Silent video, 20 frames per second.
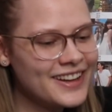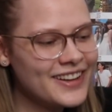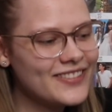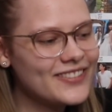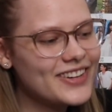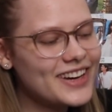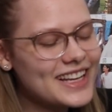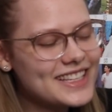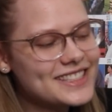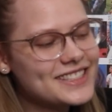
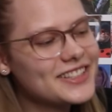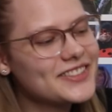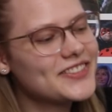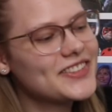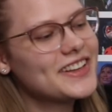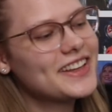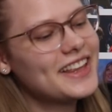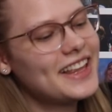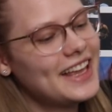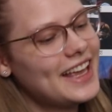But I still
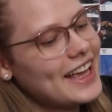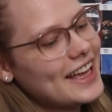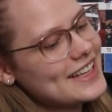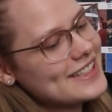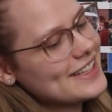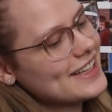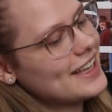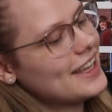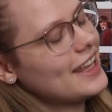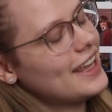feel like as
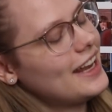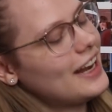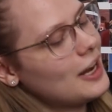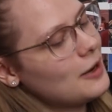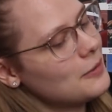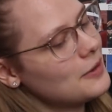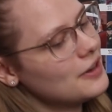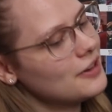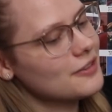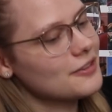a kid I
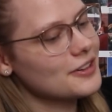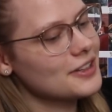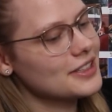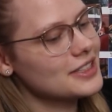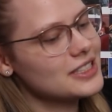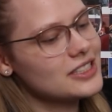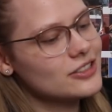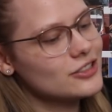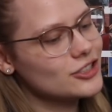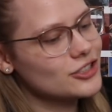would have
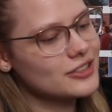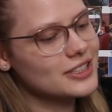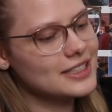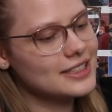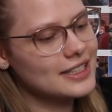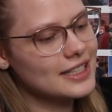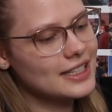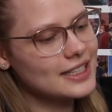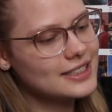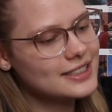really enjoyed
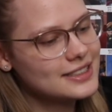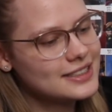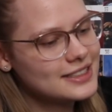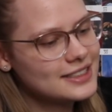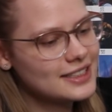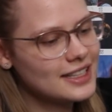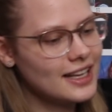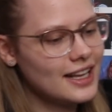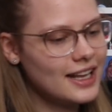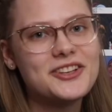this.
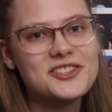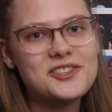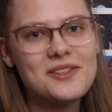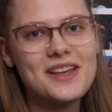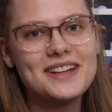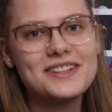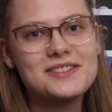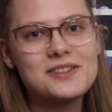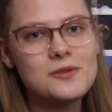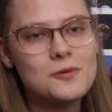So
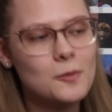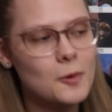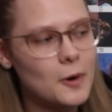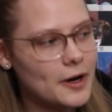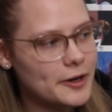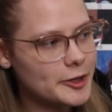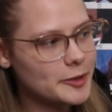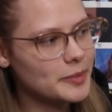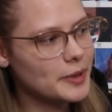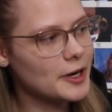that's the
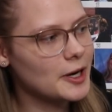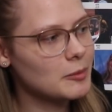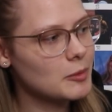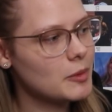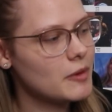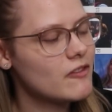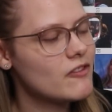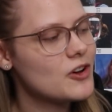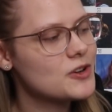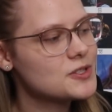water part, but
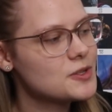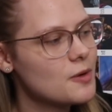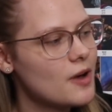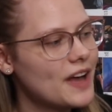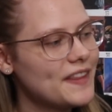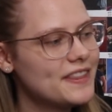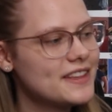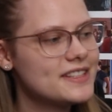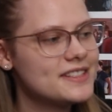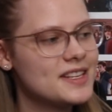we've also
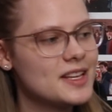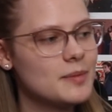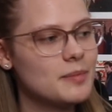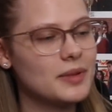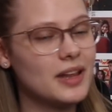got the zip